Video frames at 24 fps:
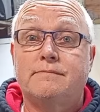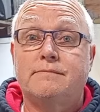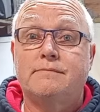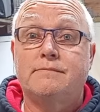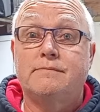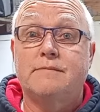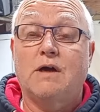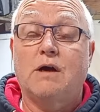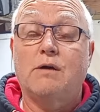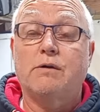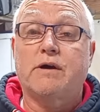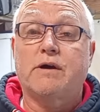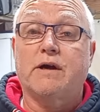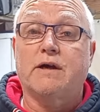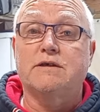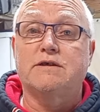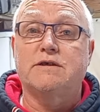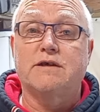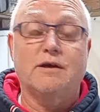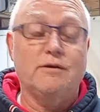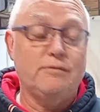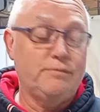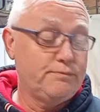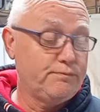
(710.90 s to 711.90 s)
Okay,
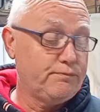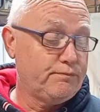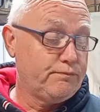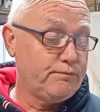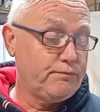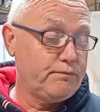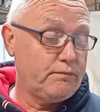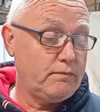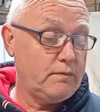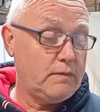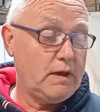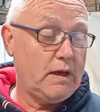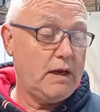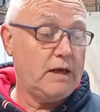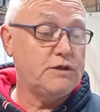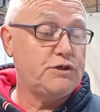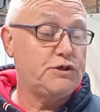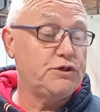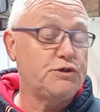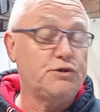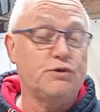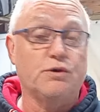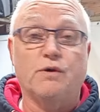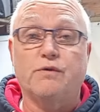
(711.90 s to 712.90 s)
so as you
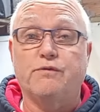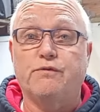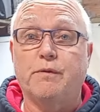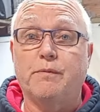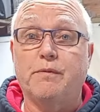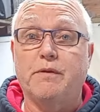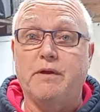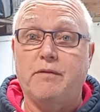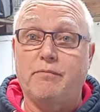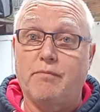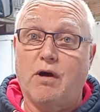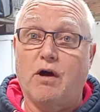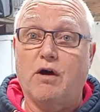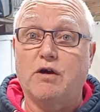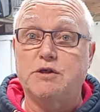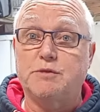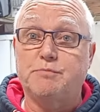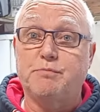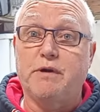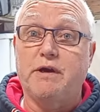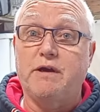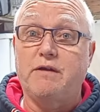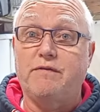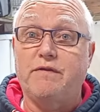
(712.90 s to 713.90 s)
saw from the
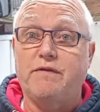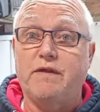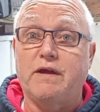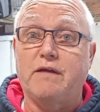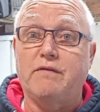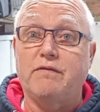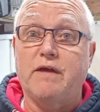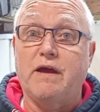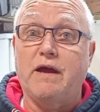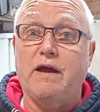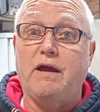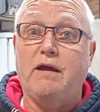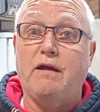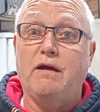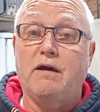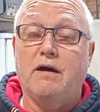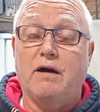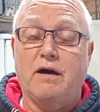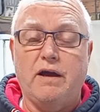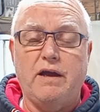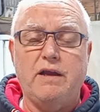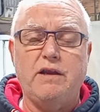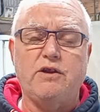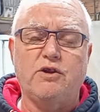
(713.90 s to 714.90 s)
high-speed thing there, I
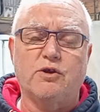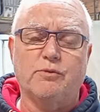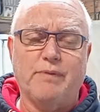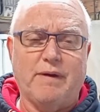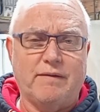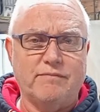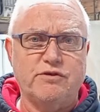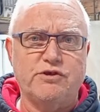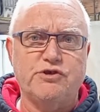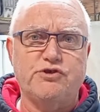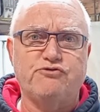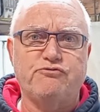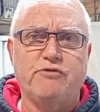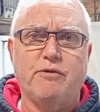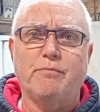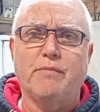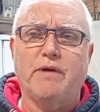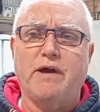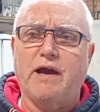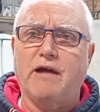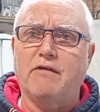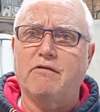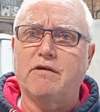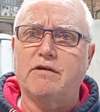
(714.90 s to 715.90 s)
ended up having to trim my
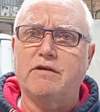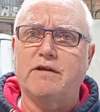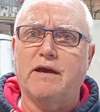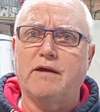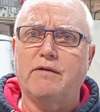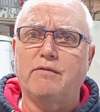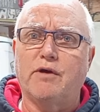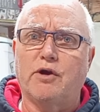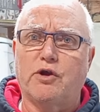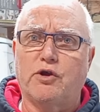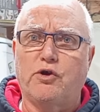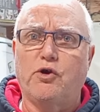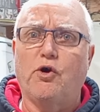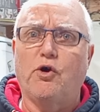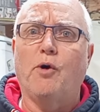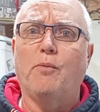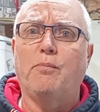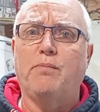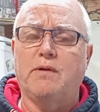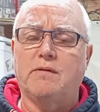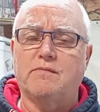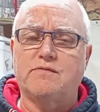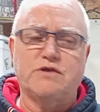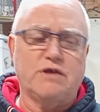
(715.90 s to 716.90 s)
arrow down a couple
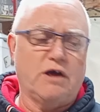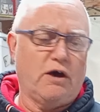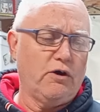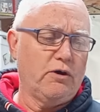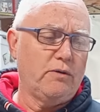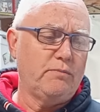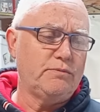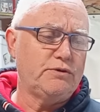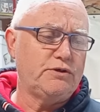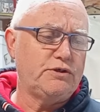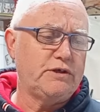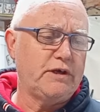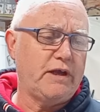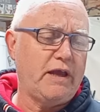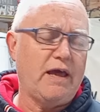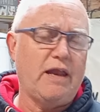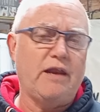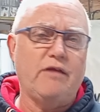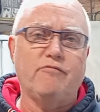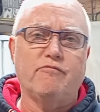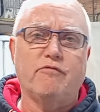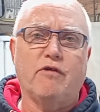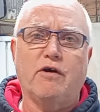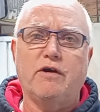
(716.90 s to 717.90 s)
of times to get it
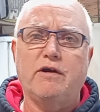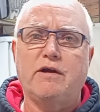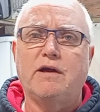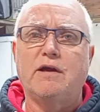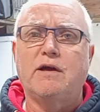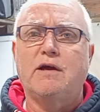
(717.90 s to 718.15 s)
right.